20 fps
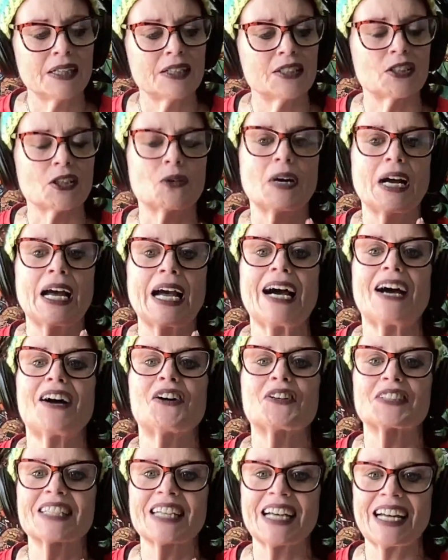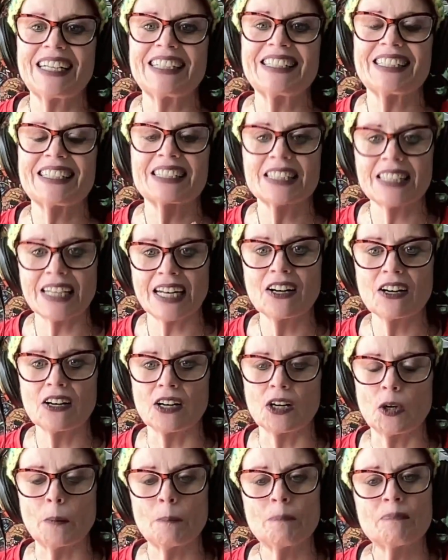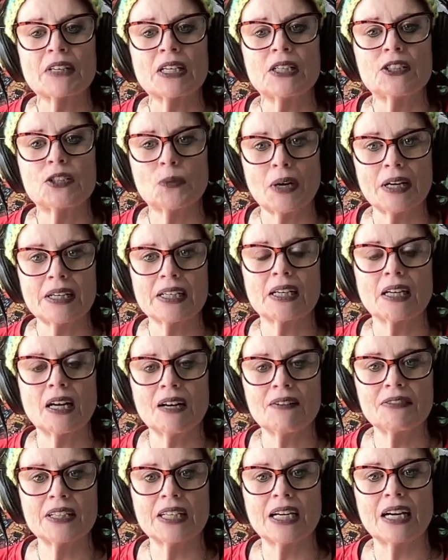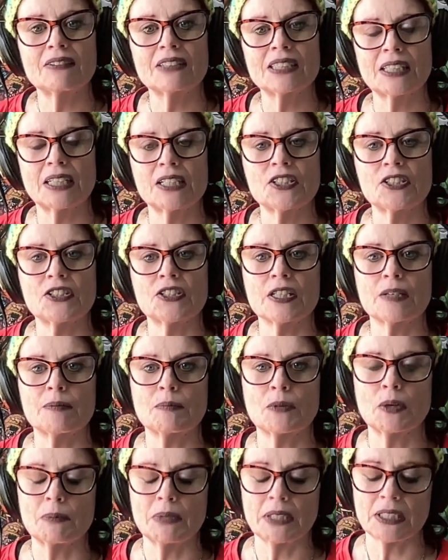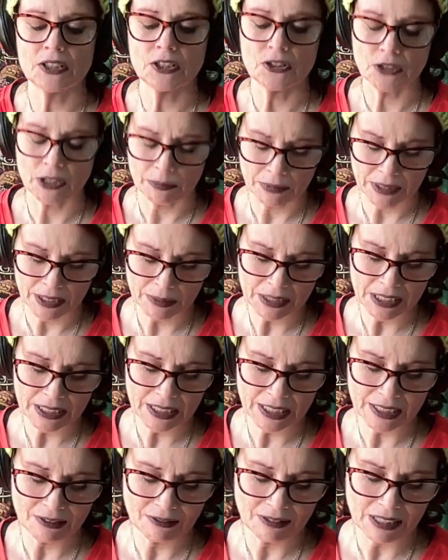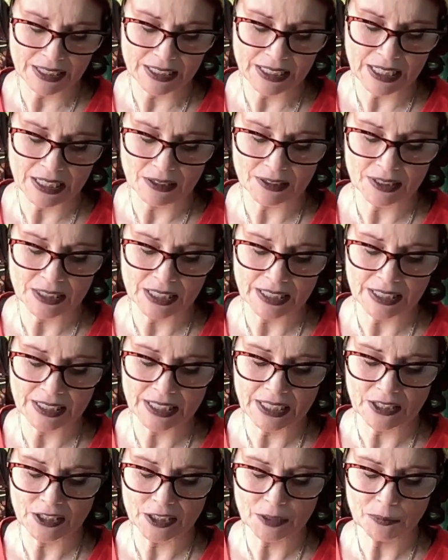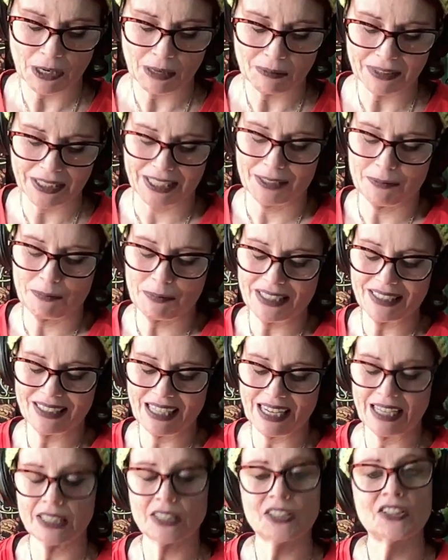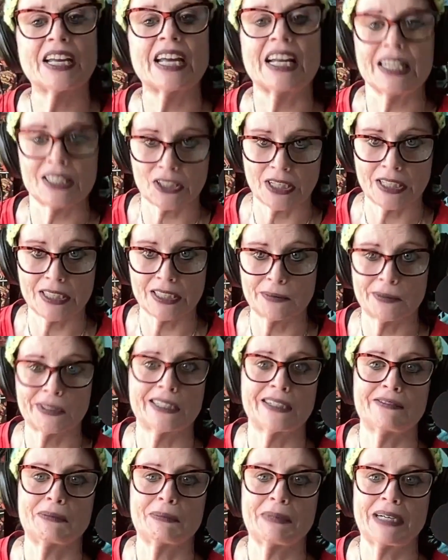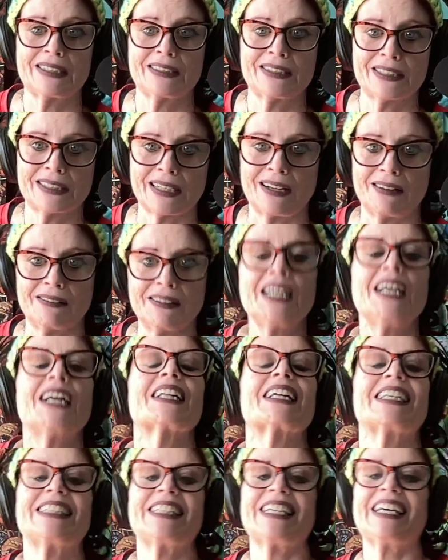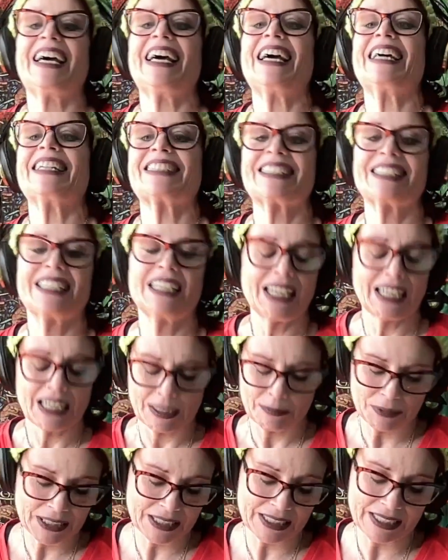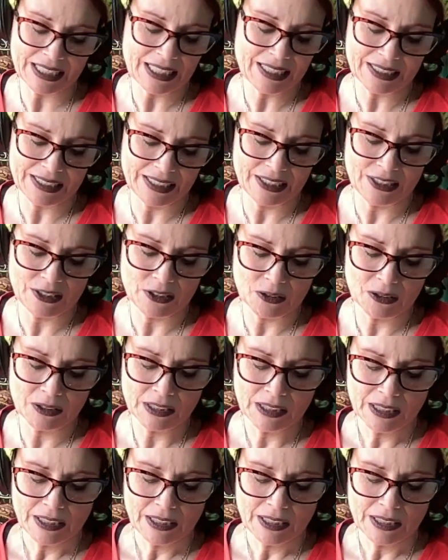So how, Tiny Tarot, do I get off of that relationship Möbius strip? And I'm going to tell you right now, Tiny Tarot is probably going to be like, you got to change some stuff about yourself. Like that. I'm just telling you.